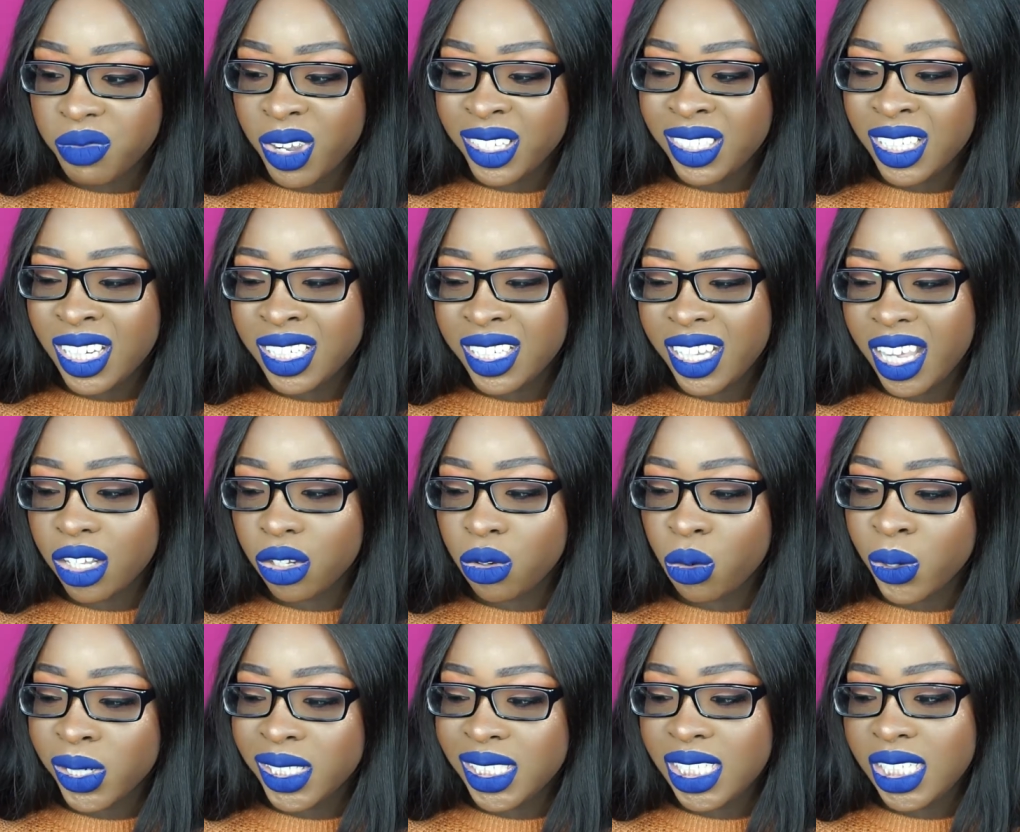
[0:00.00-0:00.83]
I tend to
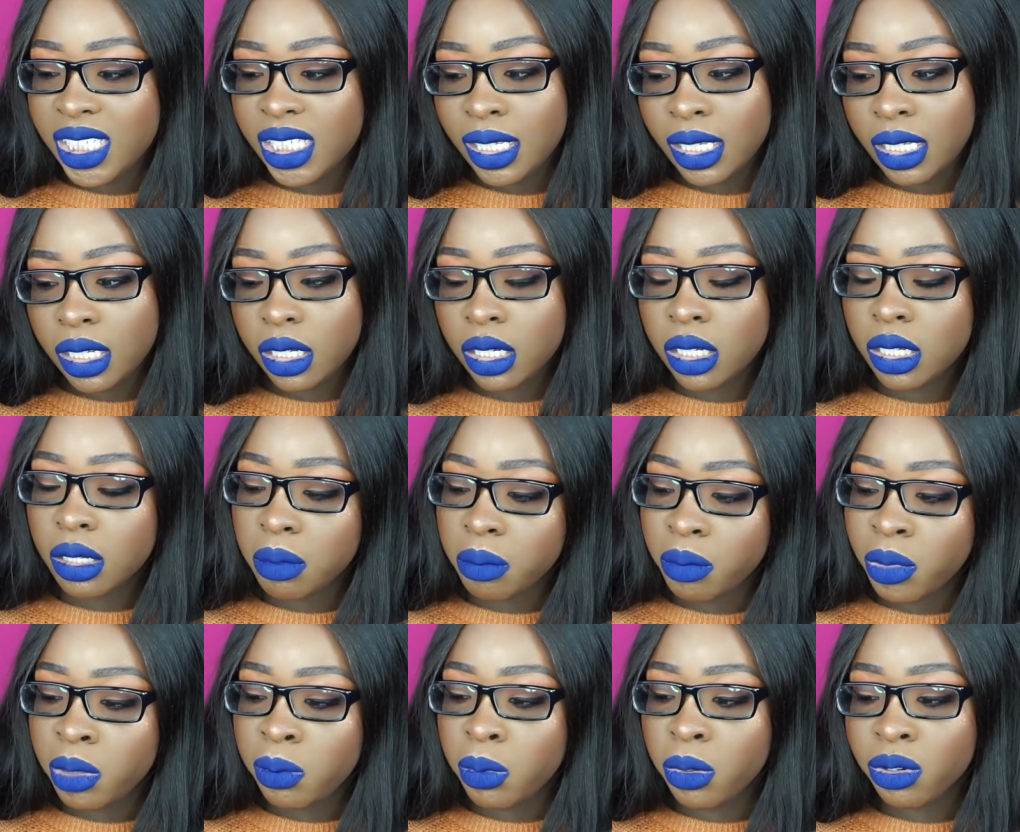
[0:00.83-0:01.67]
get oily
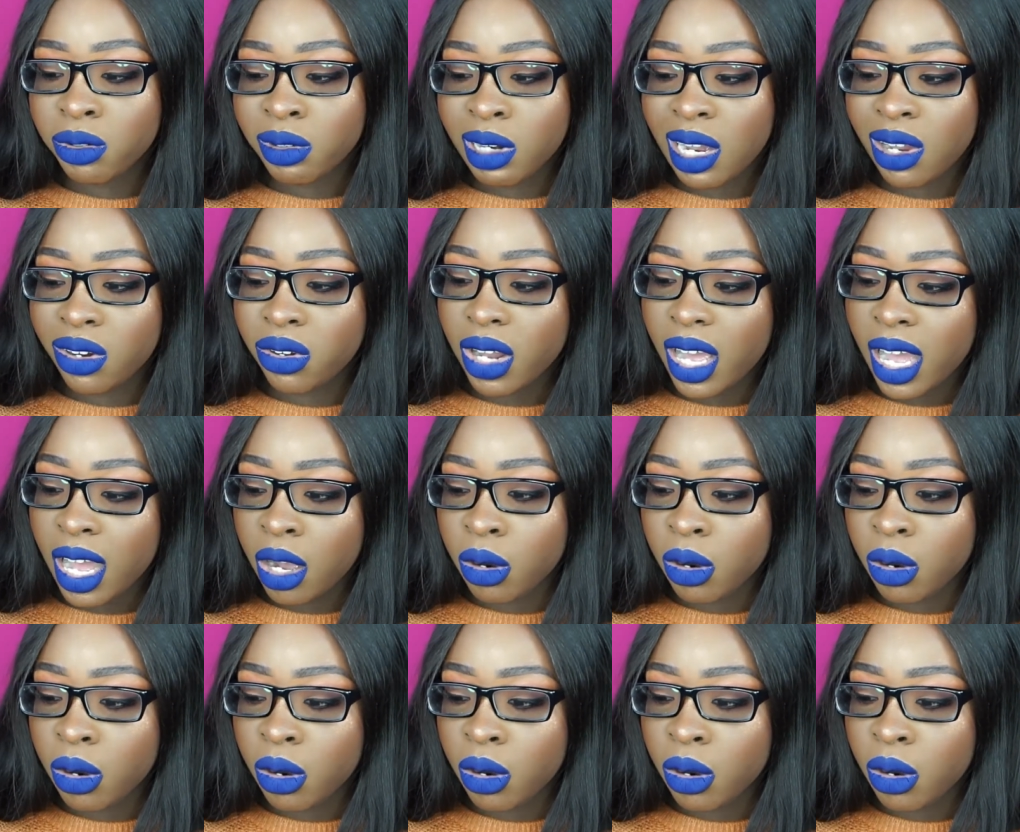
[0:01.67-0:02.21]
maybe around